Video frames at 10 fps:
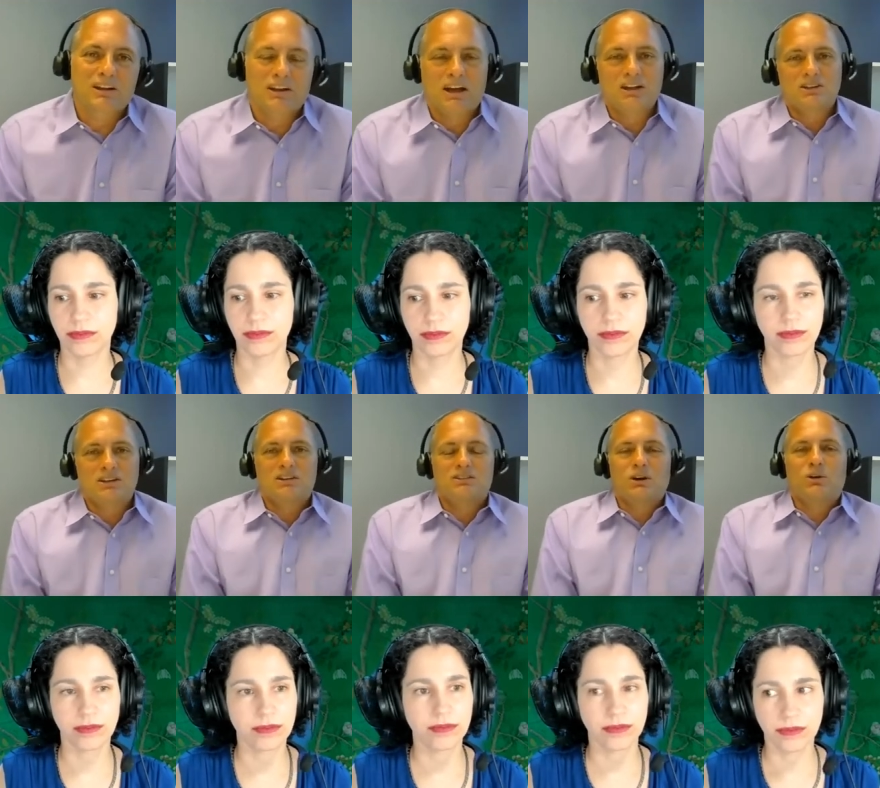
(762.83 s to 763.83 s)
Speaker 1: connection.
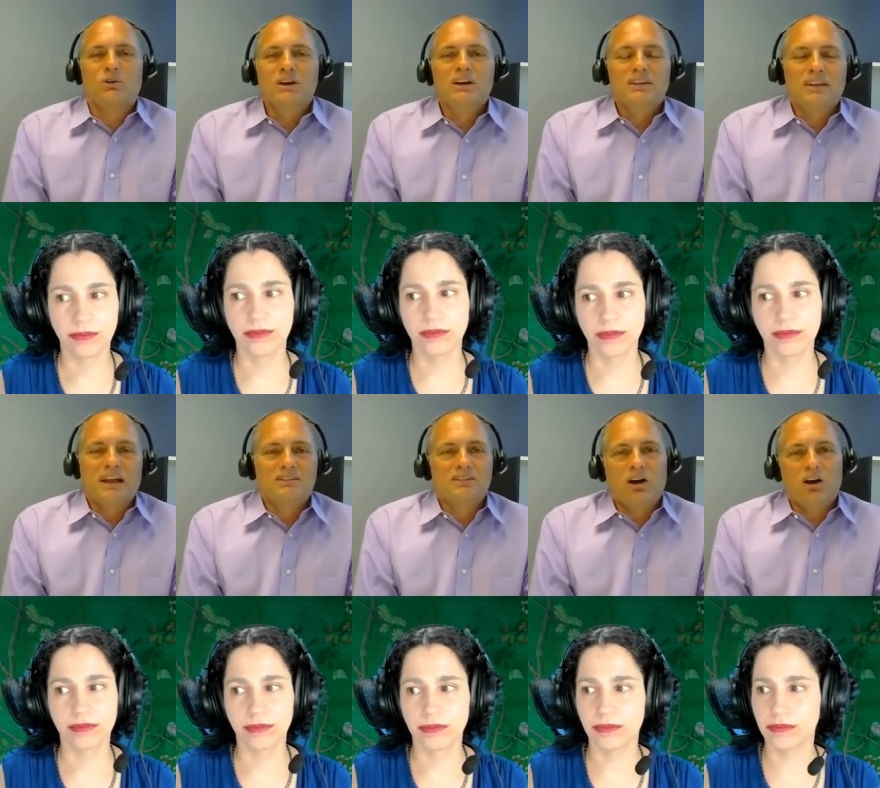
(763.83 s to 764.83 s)
And so
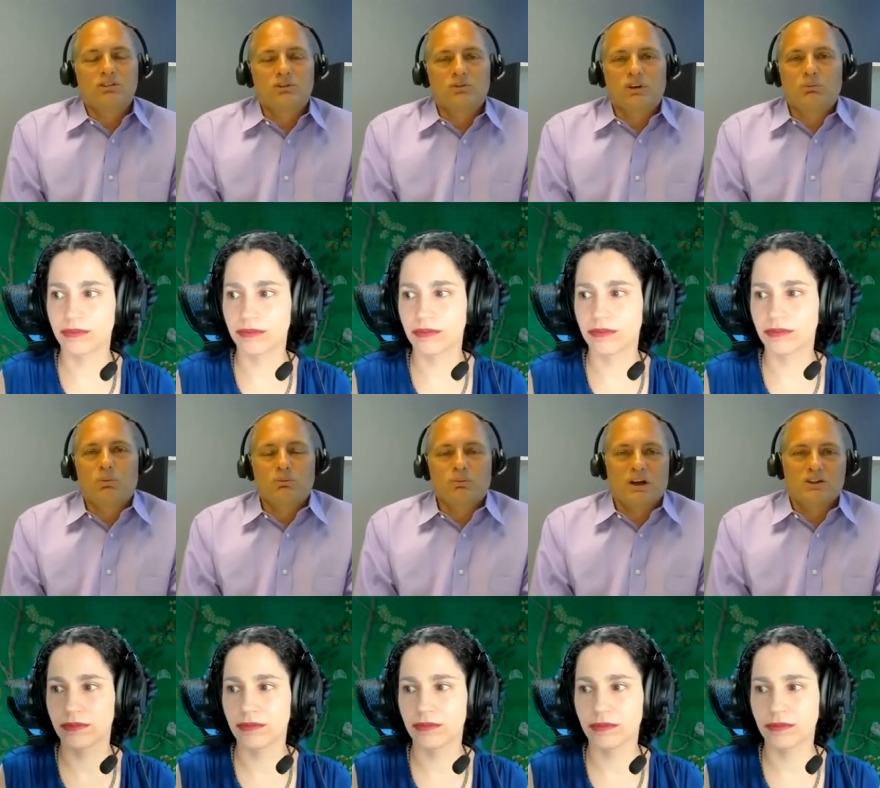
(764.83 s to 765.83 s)
that's also very
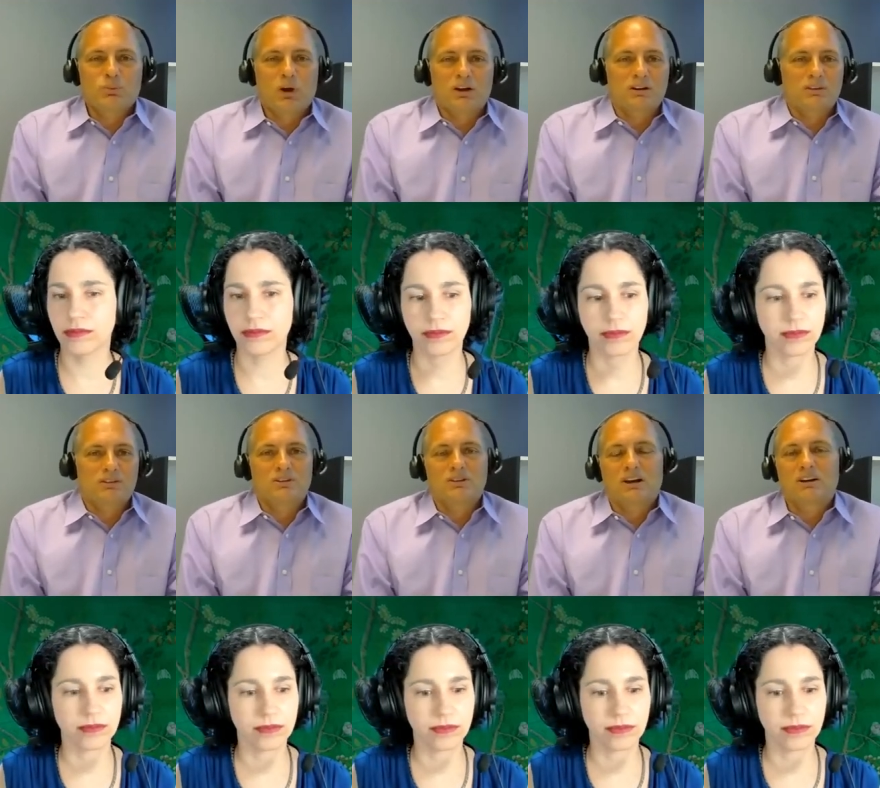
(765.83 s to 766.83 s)
much part of the
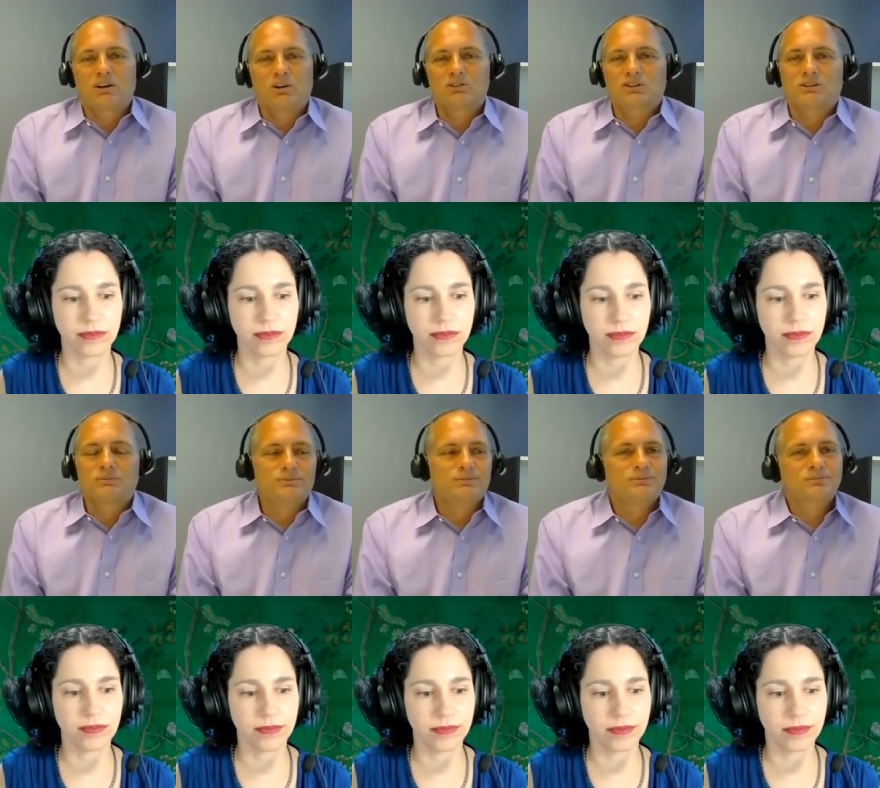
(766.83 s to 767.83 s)
Certara culture.
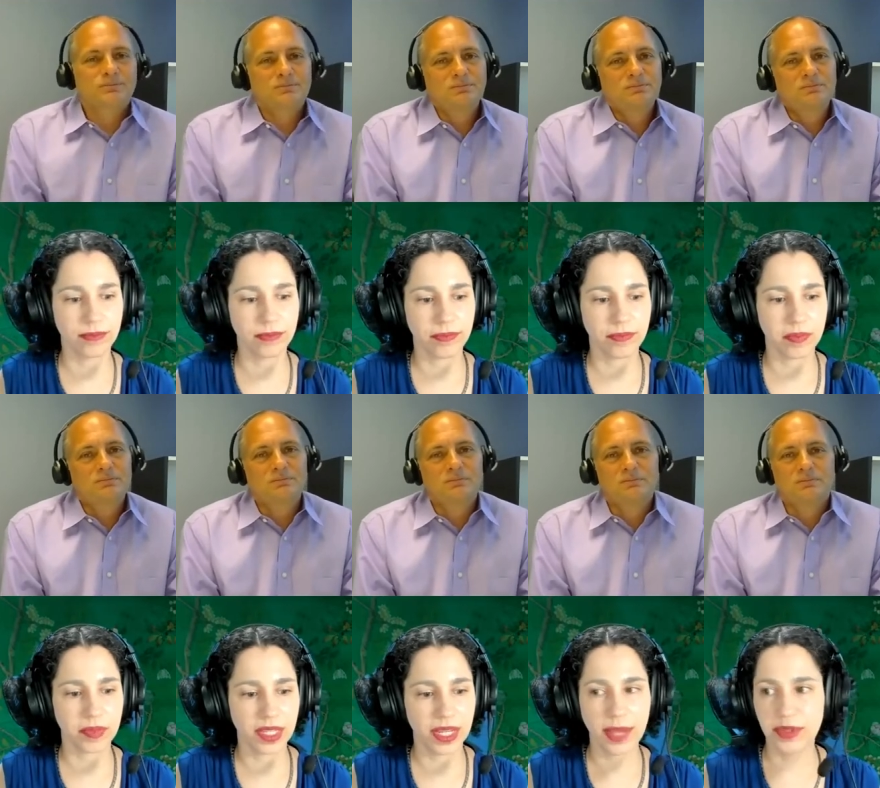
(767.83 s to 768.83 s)

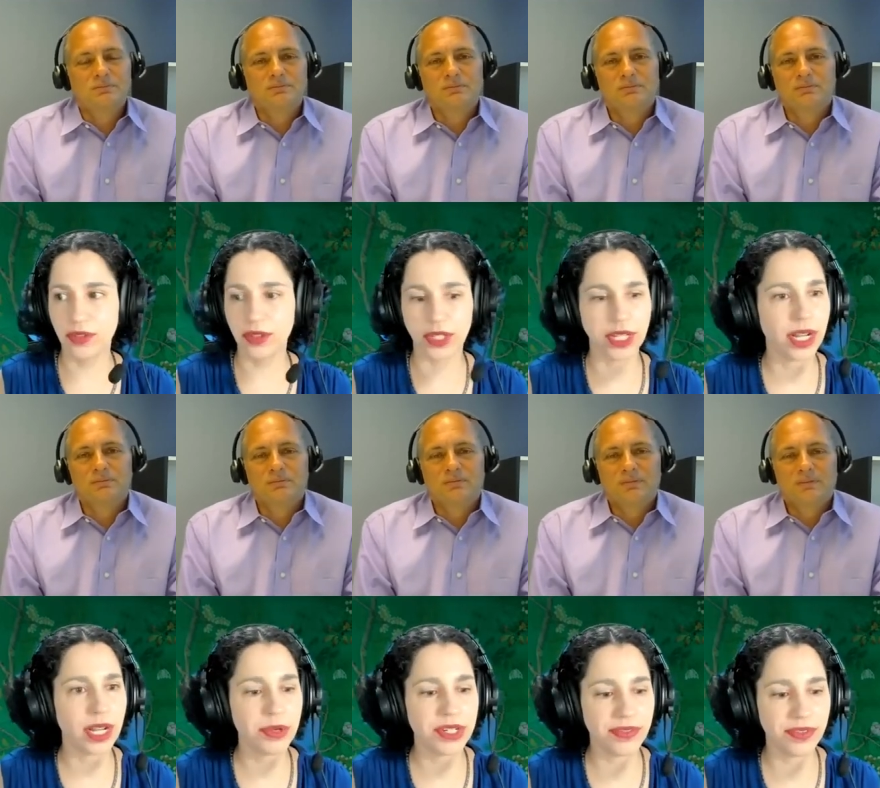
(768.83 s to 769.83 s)
Speaker 2: Absolutely, and I
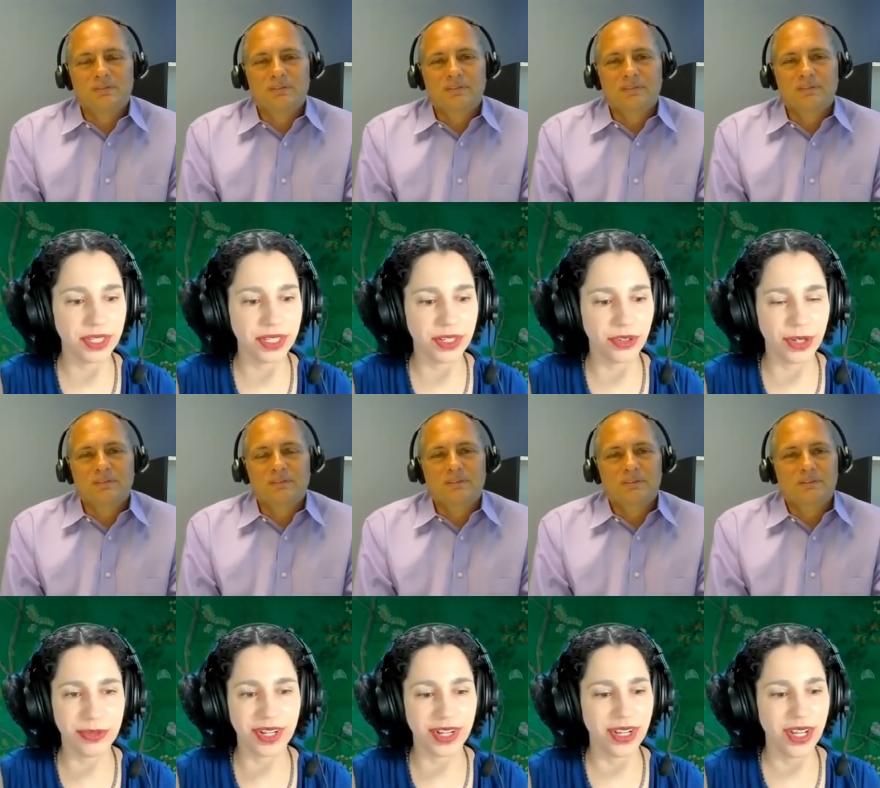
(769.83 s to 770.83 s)
would definitely agree. We've
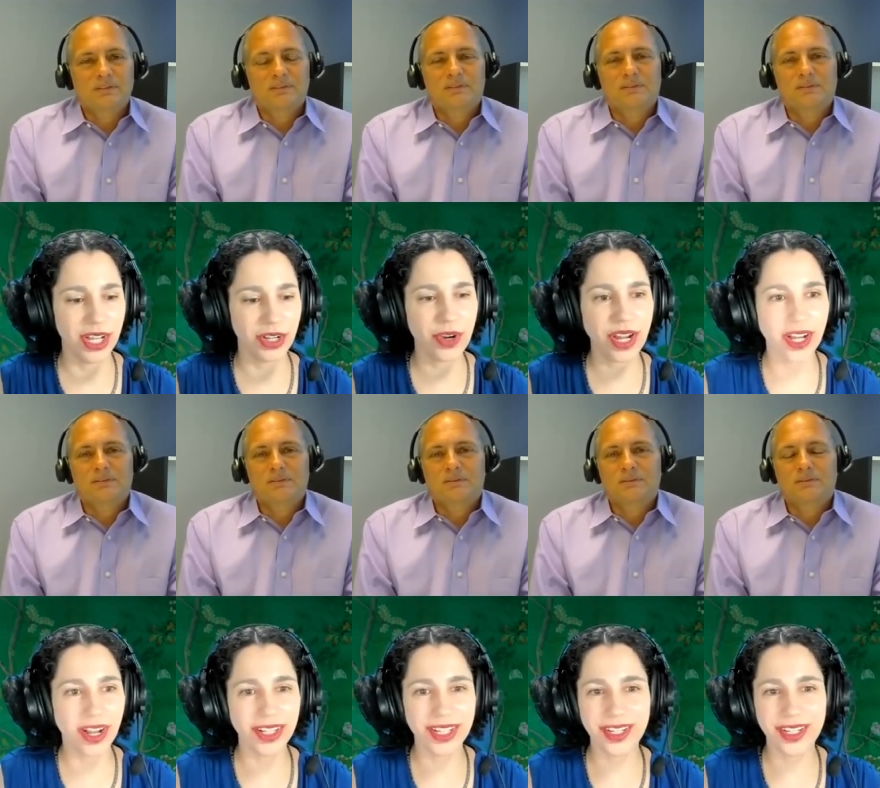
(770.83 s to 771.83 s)
got great
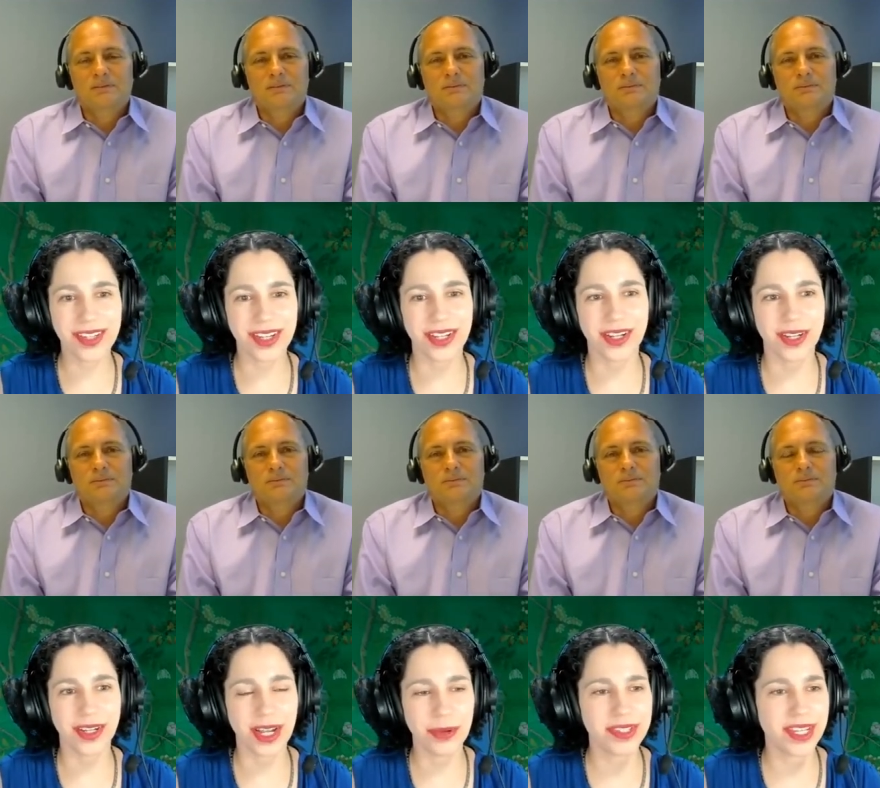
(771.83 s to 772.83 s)
colleagues, and uh,
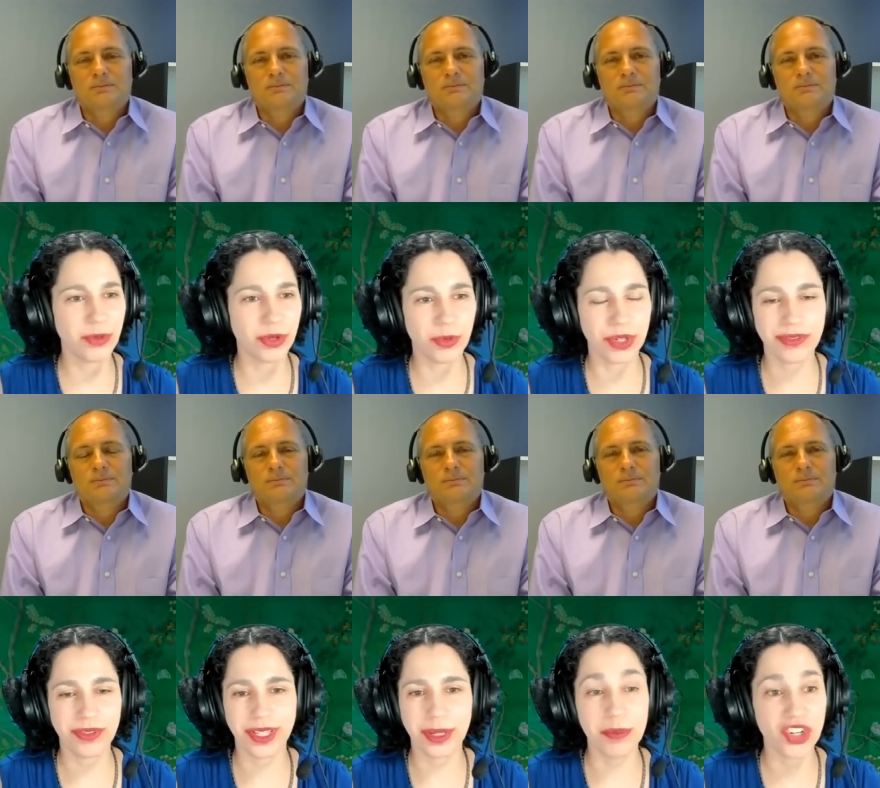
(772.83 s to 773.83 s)
I would say we're, we're definitely
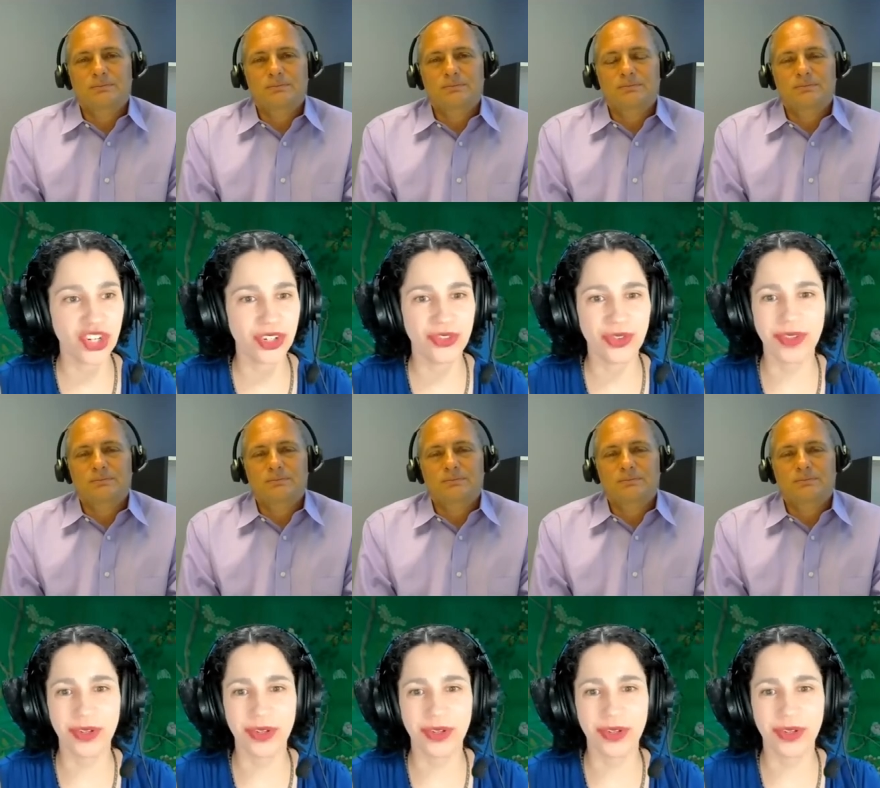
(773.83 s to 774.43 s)
a mission-driven